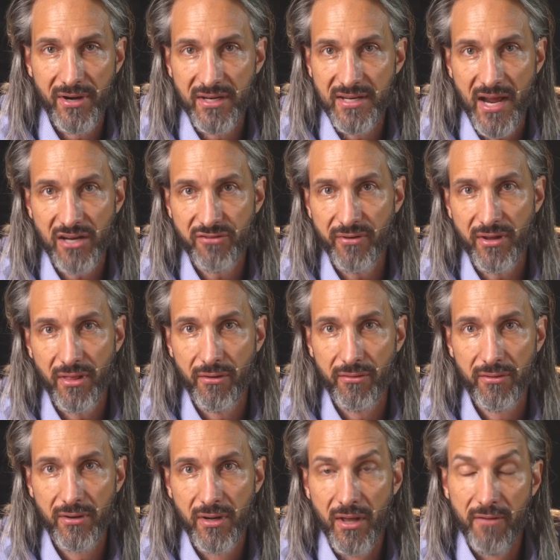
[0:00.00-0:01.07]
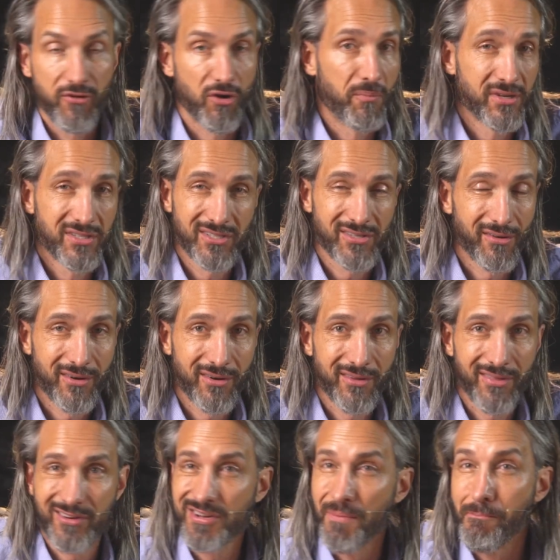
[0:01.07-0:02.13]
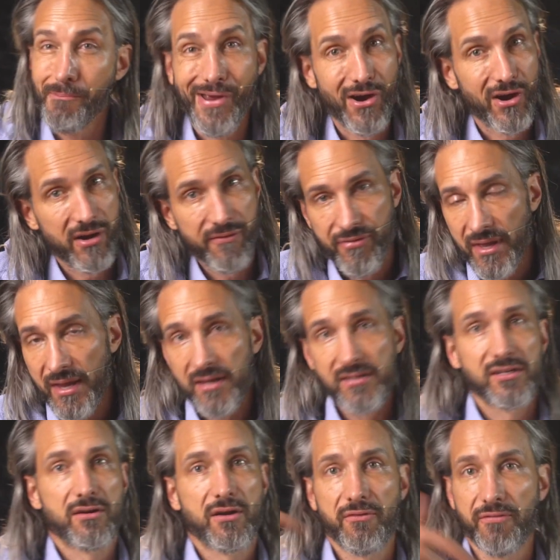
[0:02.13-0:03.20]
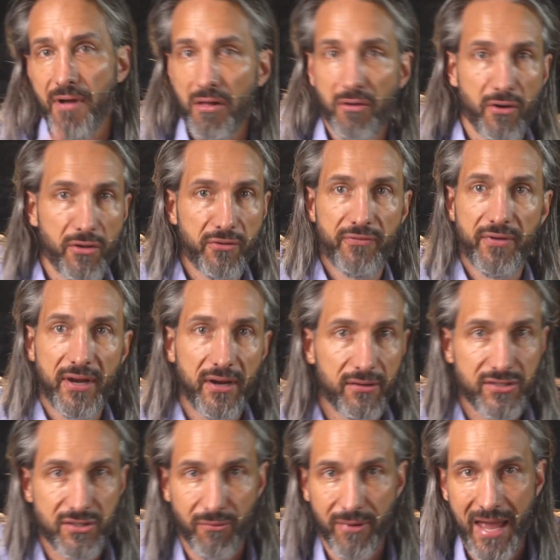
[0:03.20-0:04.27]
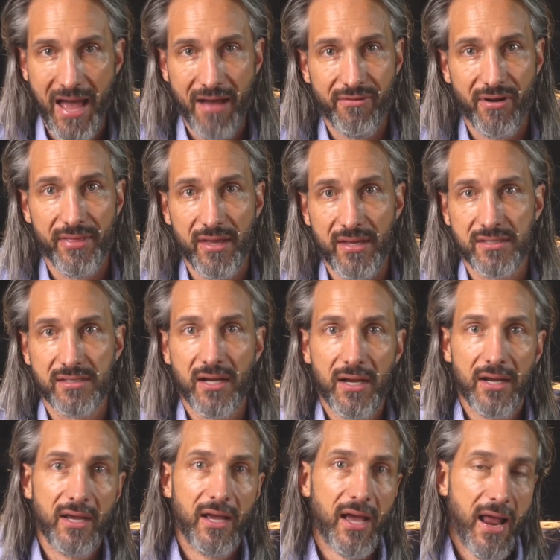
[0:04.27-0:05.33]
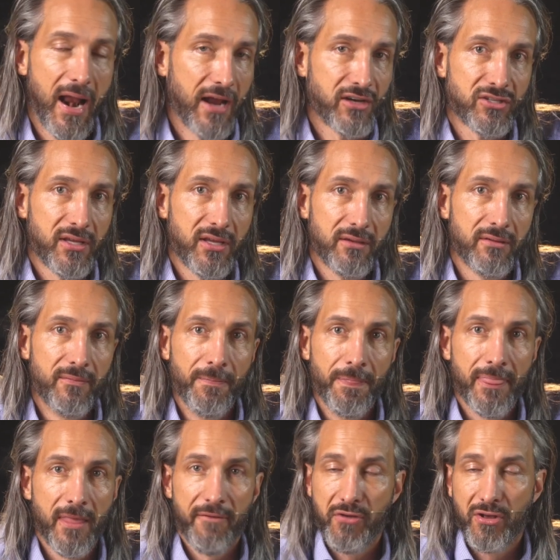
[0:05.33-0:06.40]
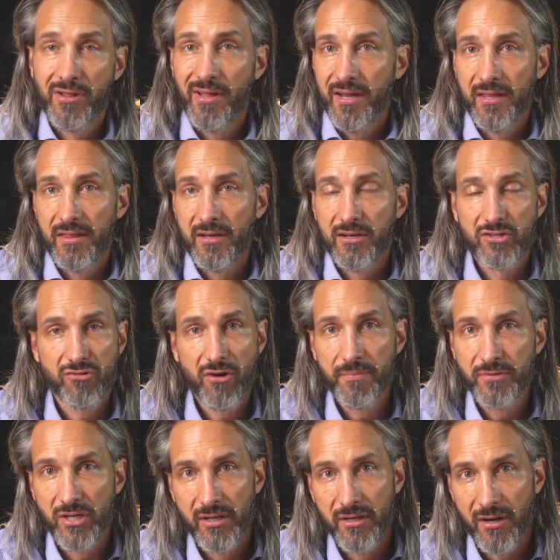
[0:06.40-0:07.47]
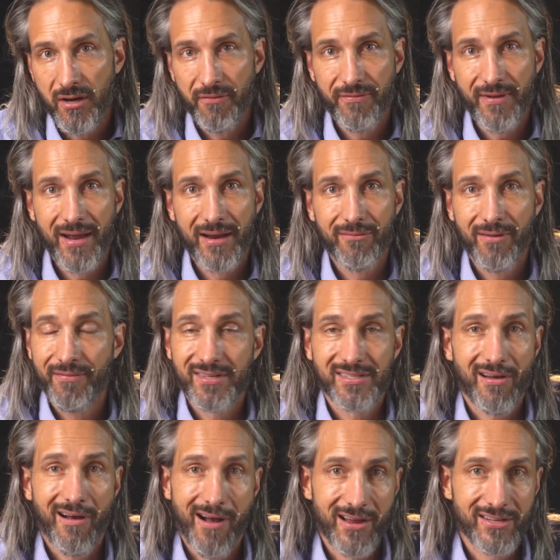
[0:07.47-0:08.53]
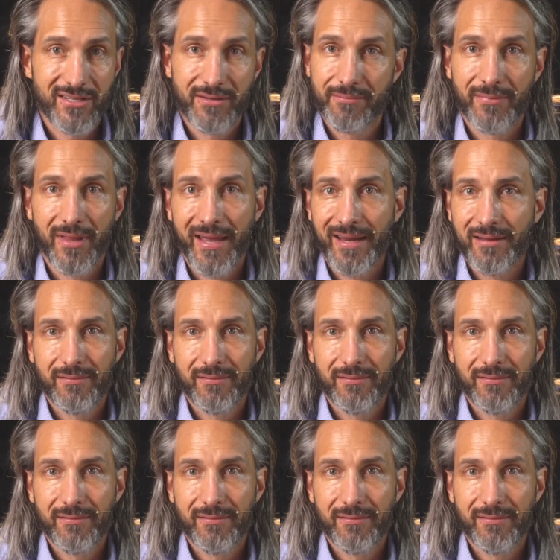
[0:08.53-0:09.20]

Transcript: a tax-free loan. If you're a business owner, there's a myriad of things, and you can follow other videos that we have on this. And actually, if you click in the description, you're going to find we have this awesome, like,